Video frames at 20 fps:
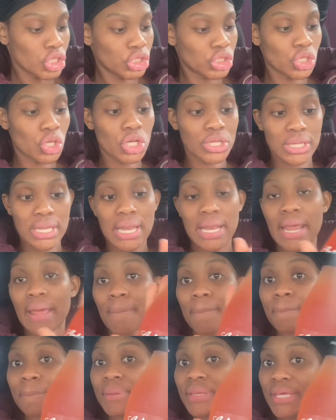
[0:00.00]
So let
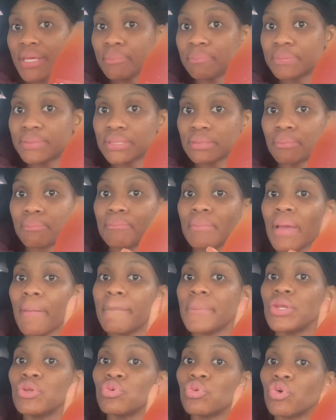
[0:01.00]
peeps make
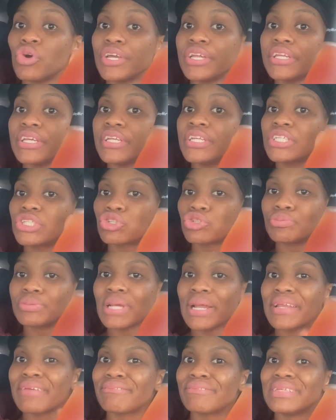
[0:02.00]
me know in the
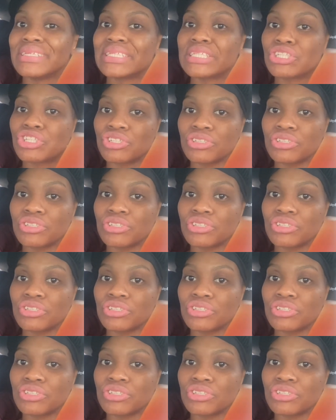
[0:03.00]
description if this